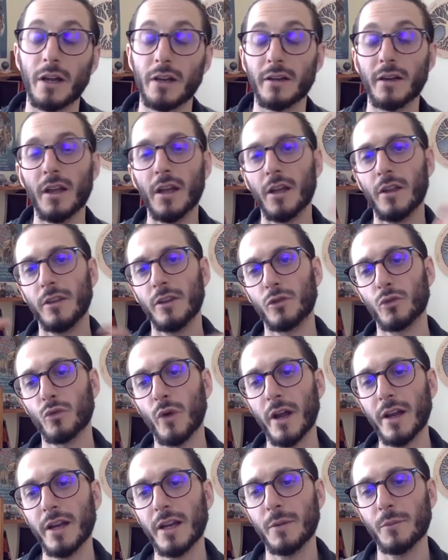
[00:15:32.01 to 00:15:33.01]
And this
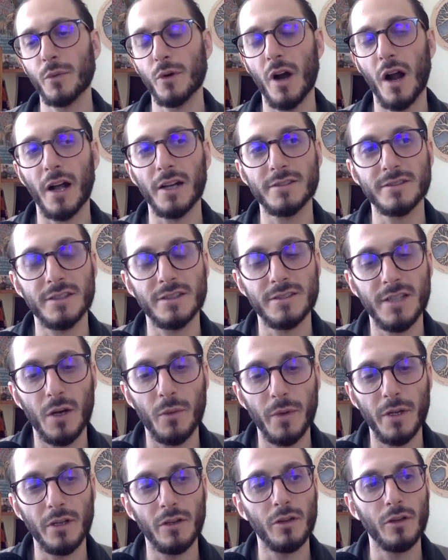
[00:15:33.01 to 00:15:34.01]
writing process
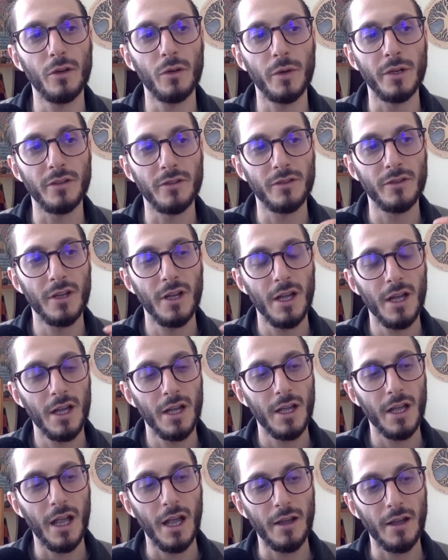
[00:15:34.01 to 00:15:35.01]
that we do, it's,
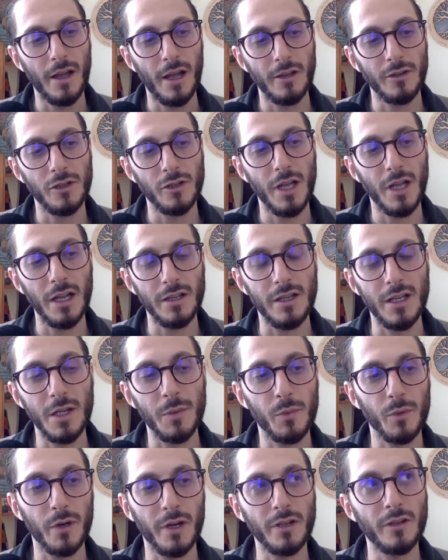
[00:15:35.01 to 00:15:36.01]
as you get
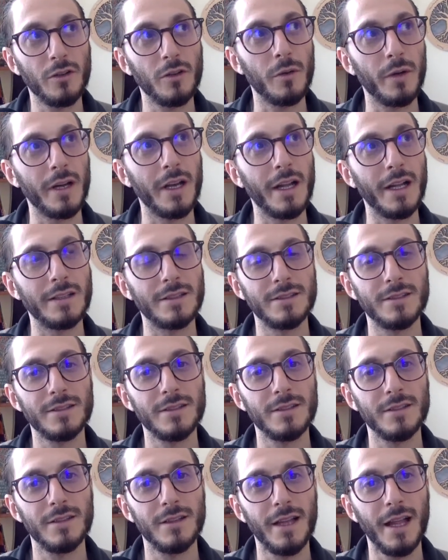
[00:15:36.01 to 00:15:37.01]
deeper into it,
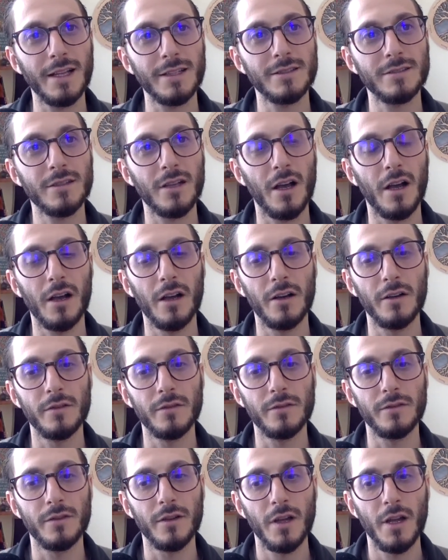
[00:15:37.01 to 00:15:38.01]
it's less
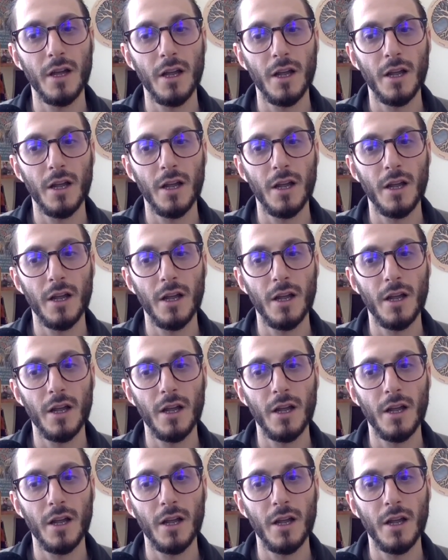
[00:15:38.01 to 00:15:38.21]
of